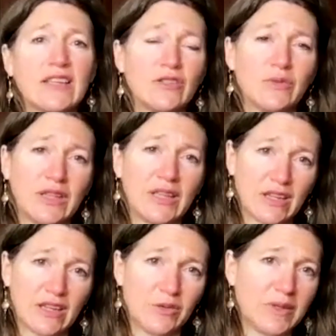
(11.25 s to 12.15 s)
has really
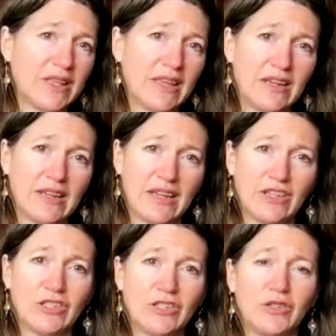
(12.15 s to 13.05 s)
accumulated
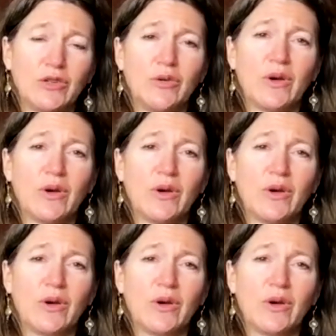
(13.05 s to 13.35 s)
into